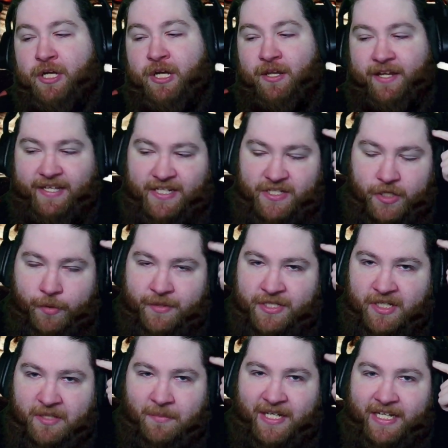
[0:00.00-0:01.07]
Like, that's always
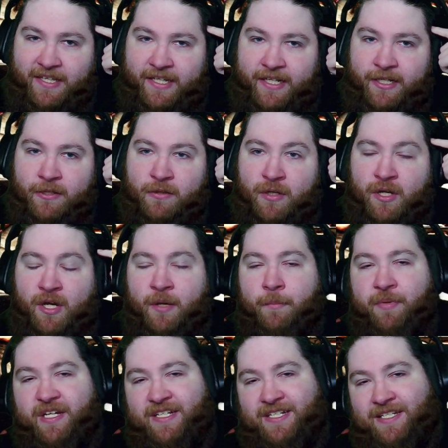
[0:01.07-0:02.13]
going to be in there,
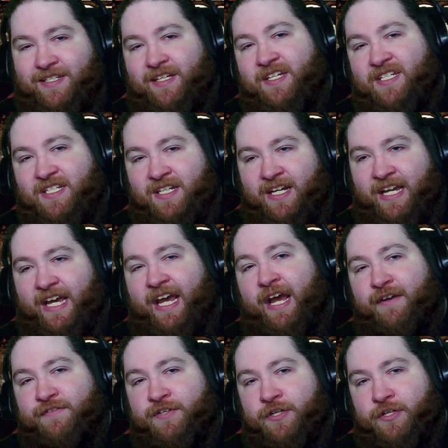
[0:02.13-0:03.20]
but it doesn't
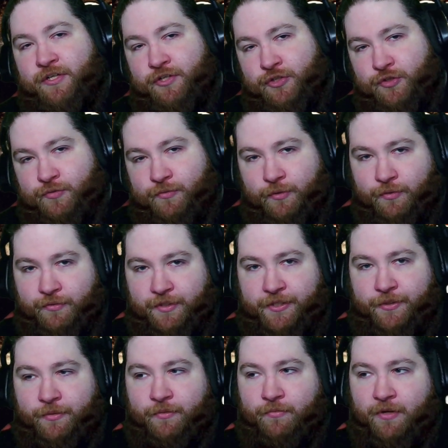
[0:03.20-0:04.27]
have to control
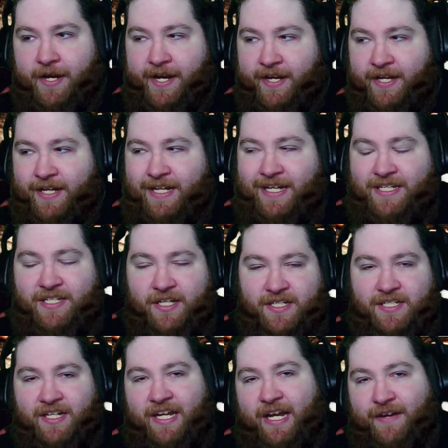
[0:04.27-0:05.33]
you, right? It
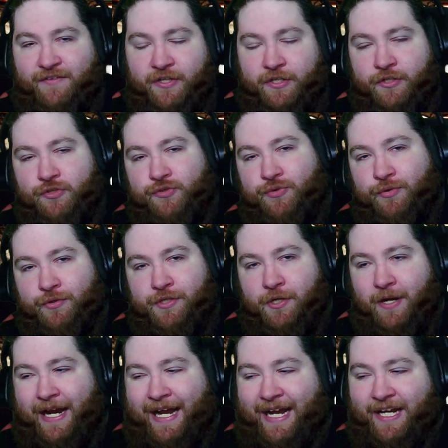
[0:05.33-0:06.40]
doesn't have to control your
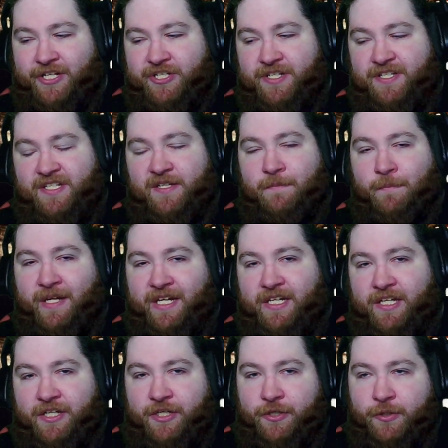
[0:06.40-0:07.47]
actions and
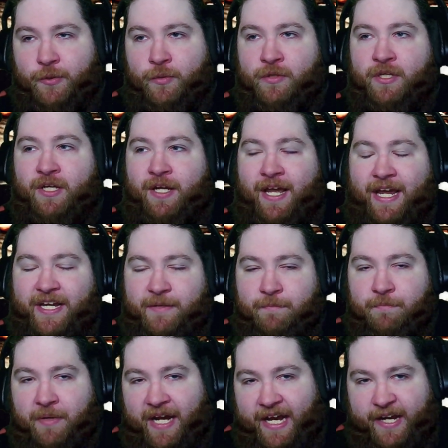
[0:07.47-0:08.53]
making you a
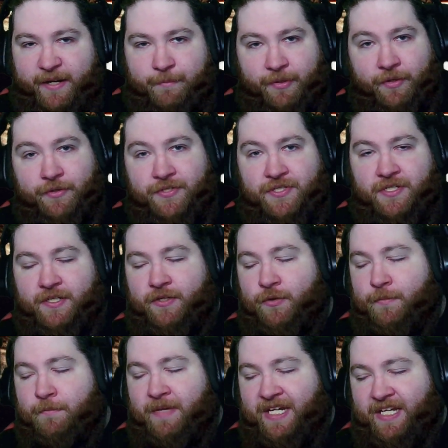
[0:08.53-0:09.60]
bad person or
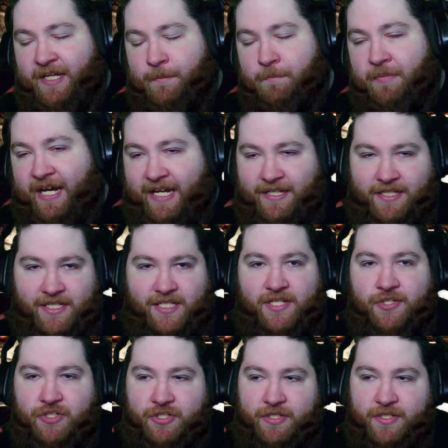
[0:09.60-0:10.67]
making bad
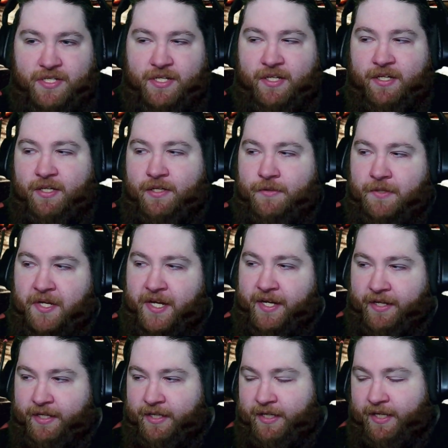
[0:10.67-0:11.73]
decisions, right?
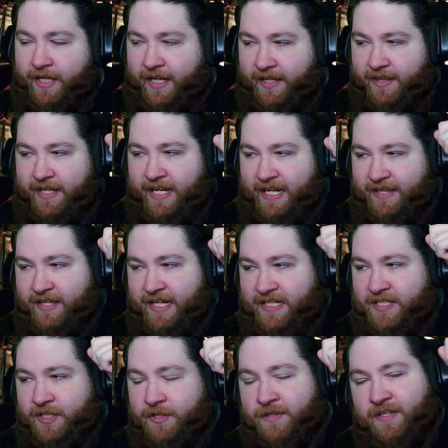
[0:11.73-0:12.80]
And that's
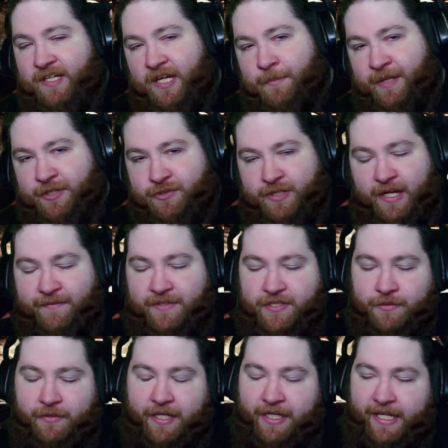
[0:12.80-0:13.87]
a good thing about Travis
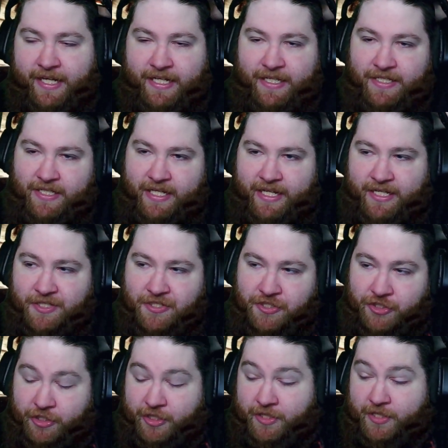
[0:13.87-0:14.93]
Grady, is he's
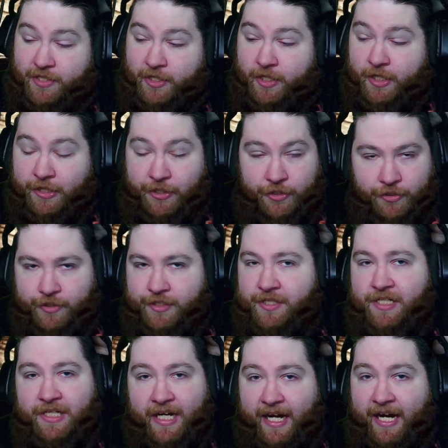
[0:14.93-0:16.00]
just a good
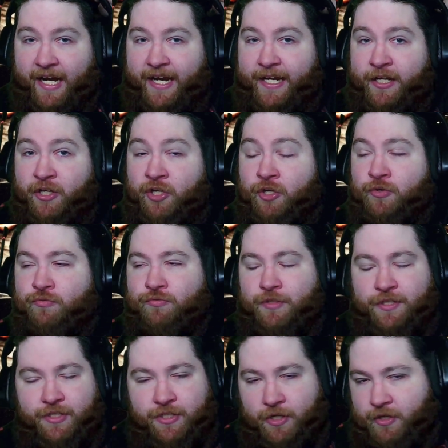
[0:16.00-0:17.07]
guy
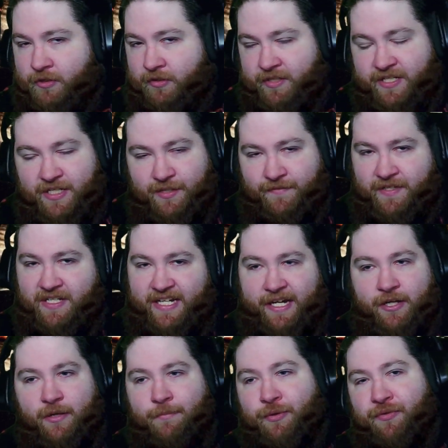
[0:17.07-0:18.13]
regardless of the
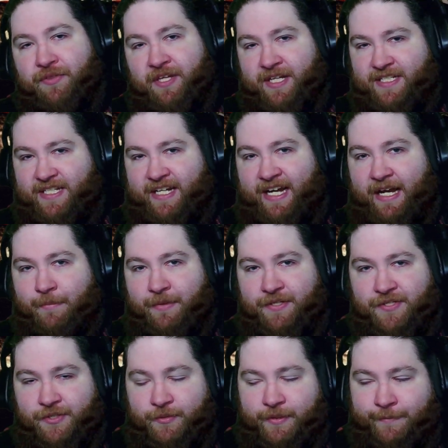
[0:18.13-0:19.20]
terrible things that happen
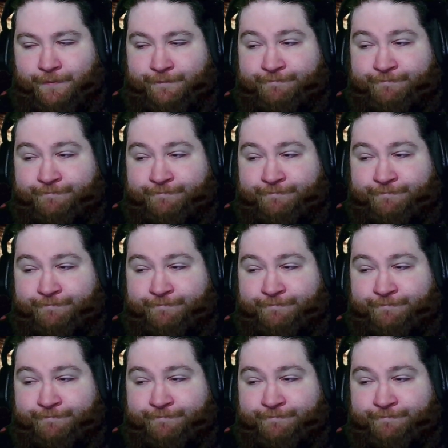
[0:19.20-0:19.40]
to him.